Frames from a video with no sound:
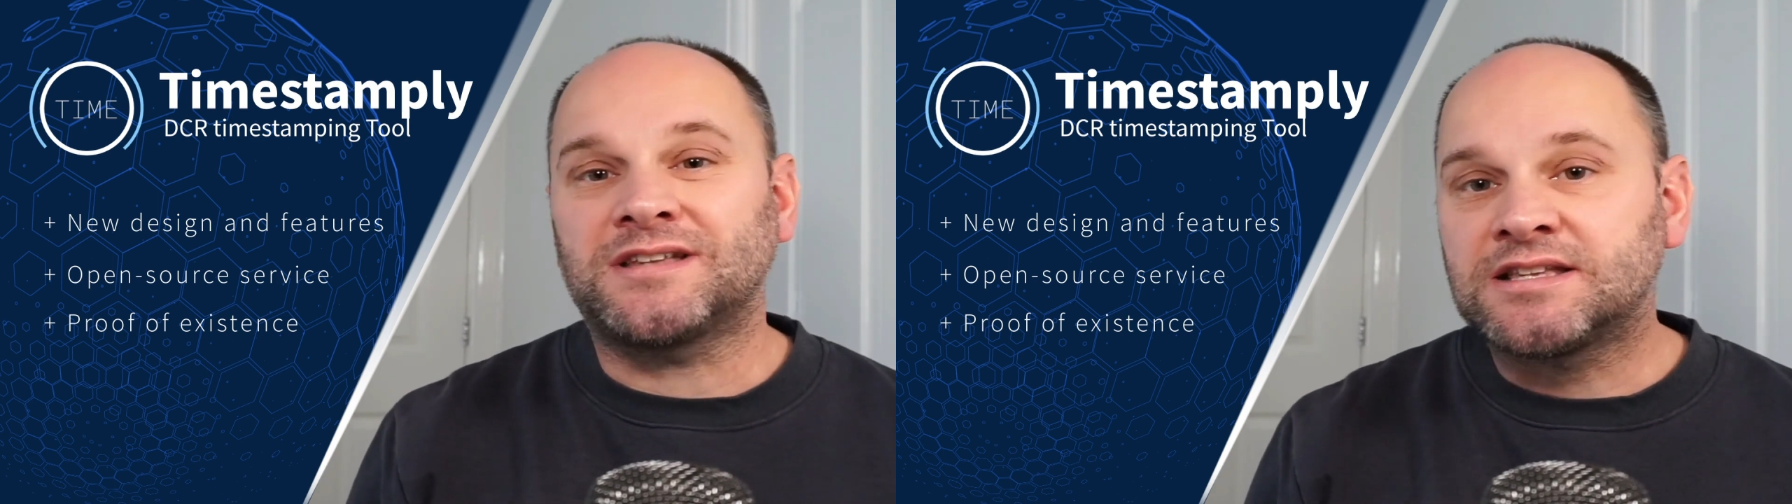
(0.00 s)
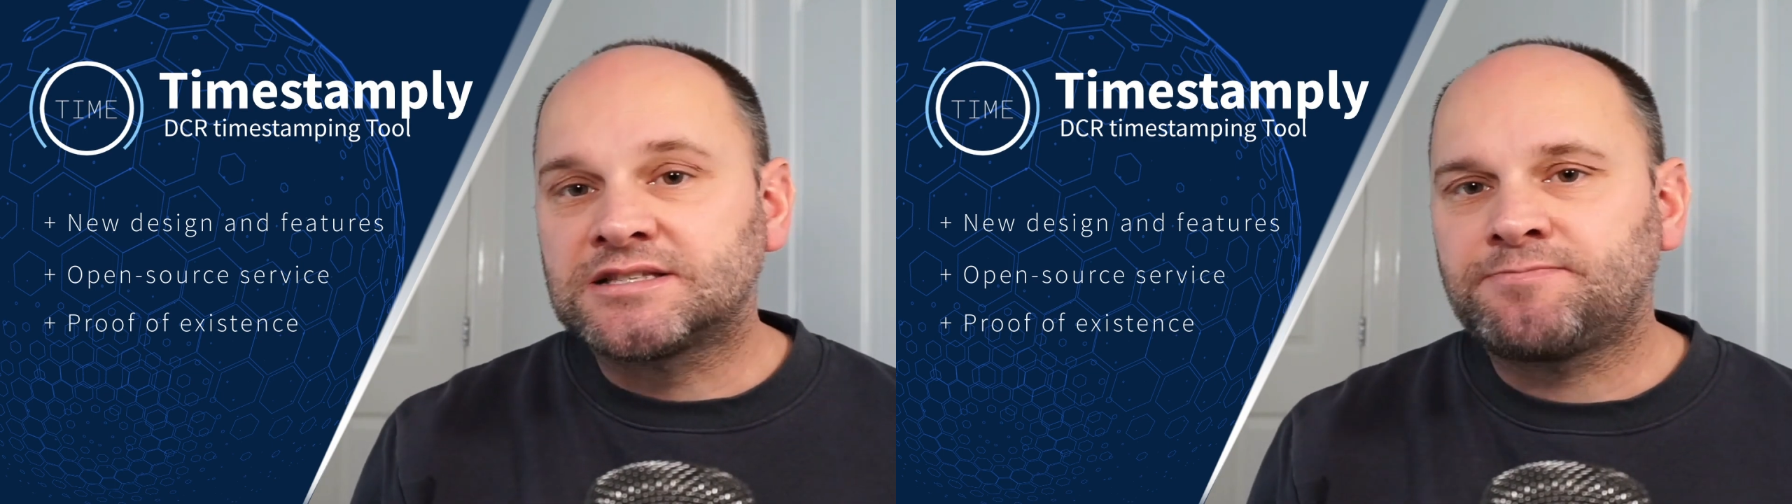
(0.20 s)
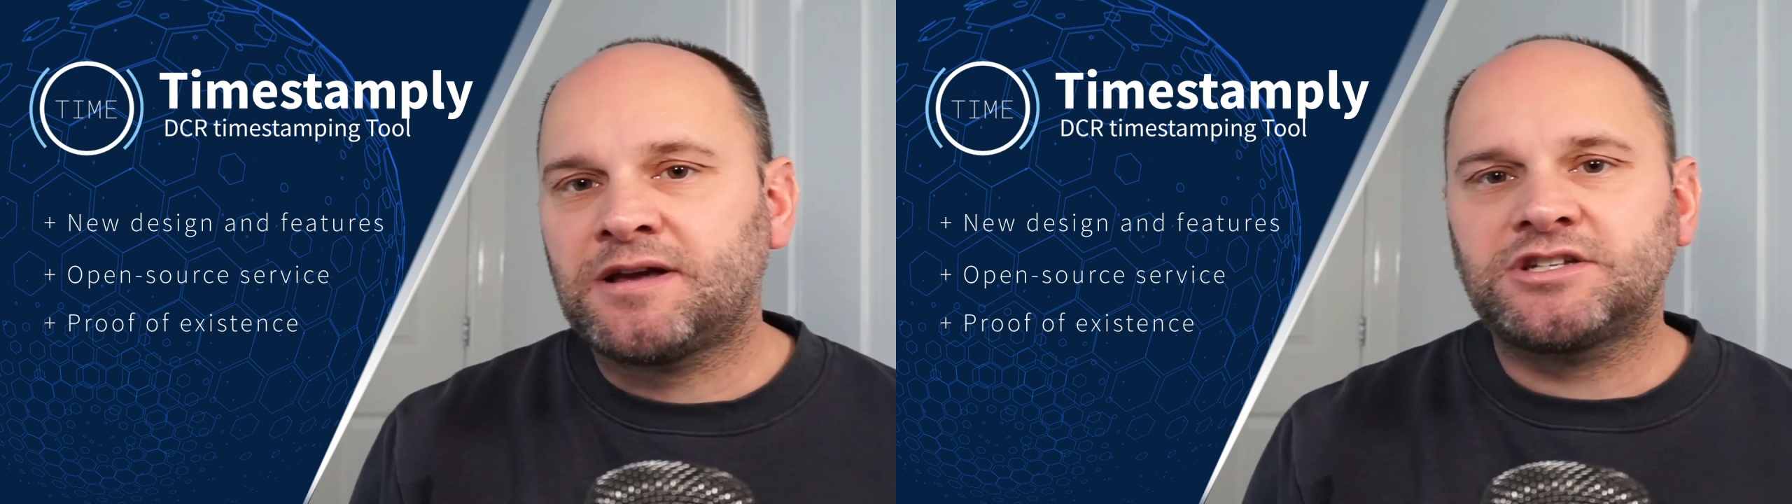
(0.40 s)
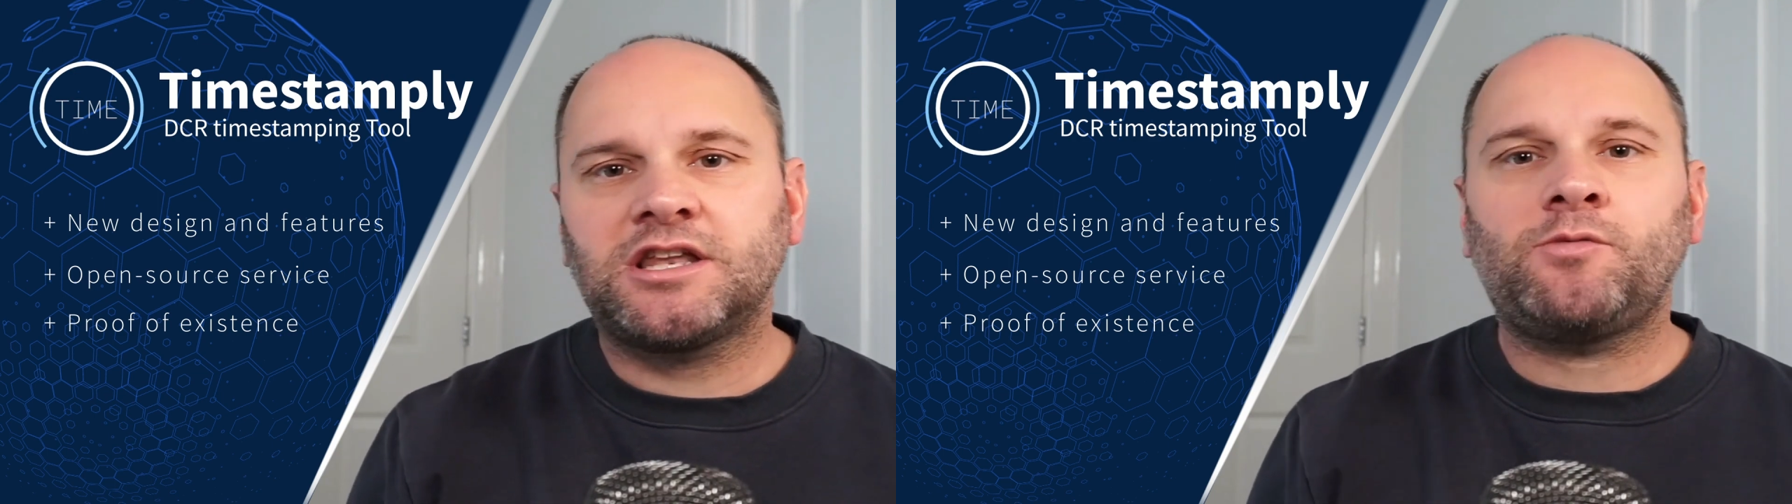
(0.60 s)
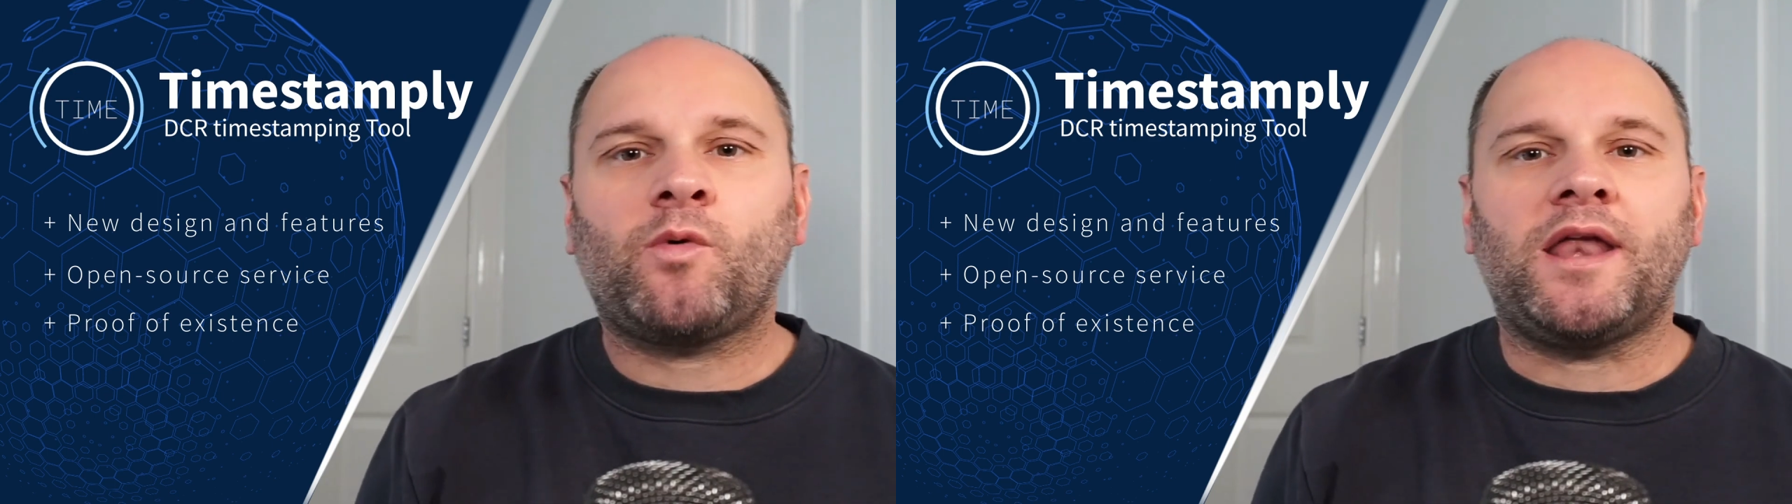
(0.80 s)

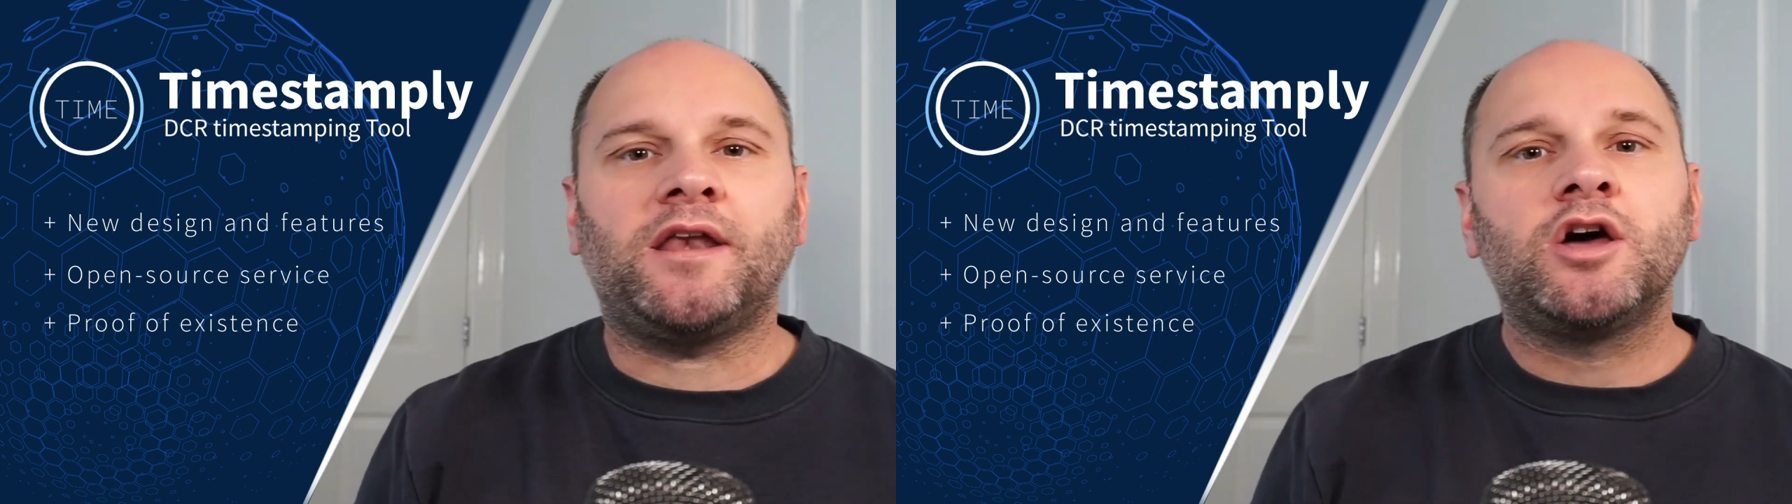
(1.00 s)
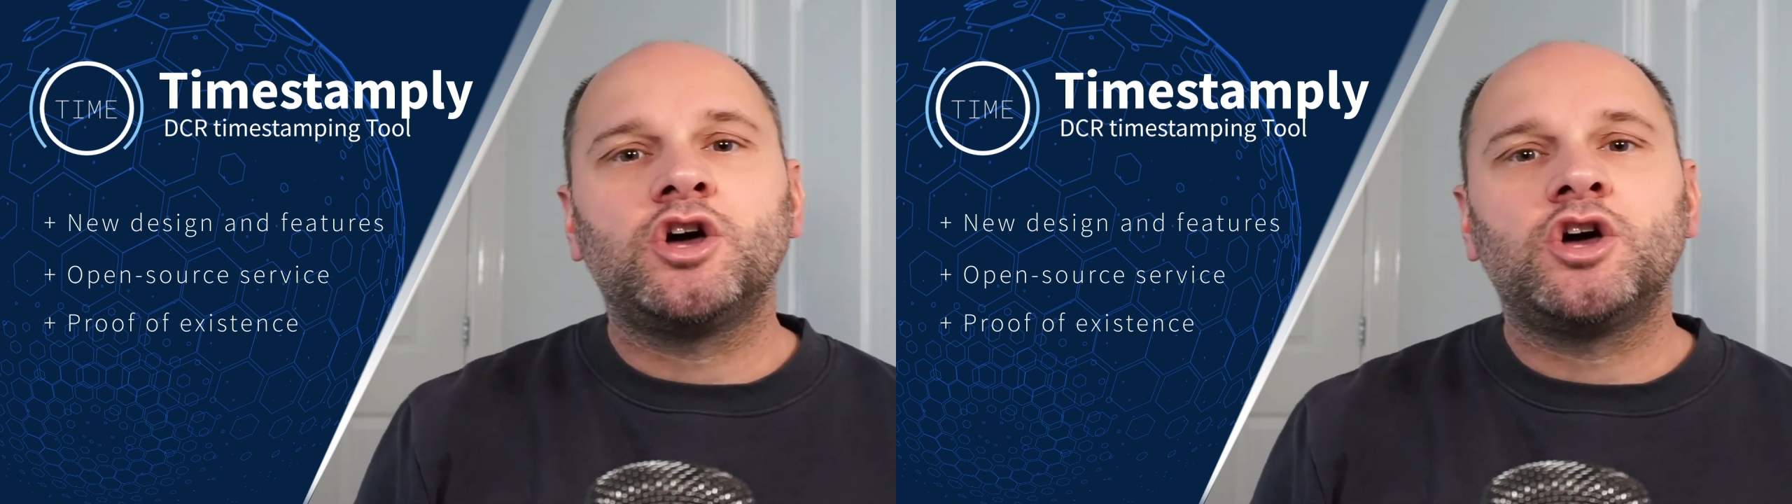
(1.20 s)
especially when